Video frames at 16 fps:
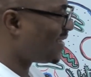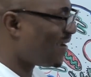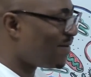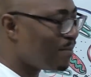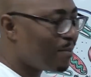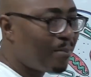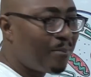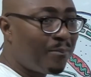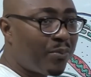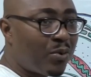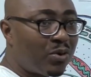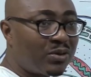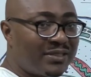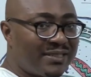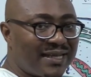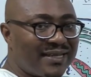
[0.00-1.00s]

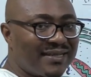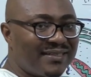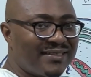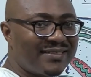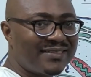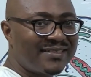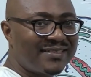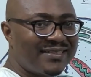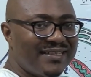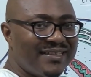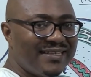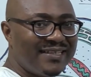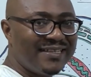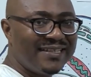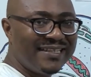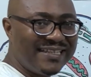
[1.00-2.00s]
important
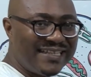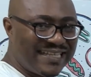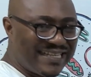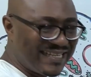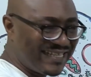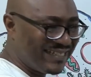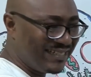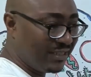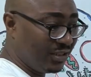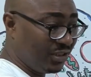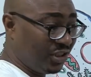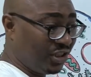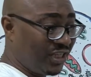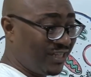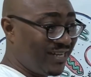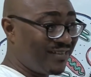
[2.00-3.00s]
in
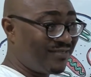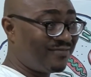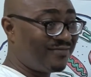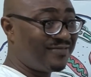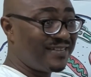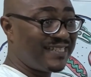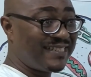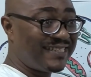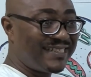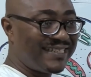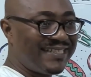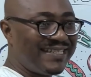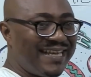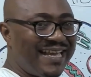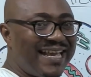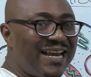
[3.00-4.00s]

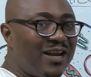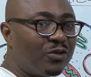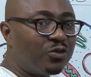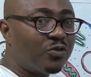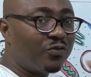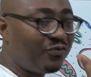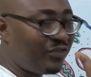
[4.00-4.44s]
generating a lot of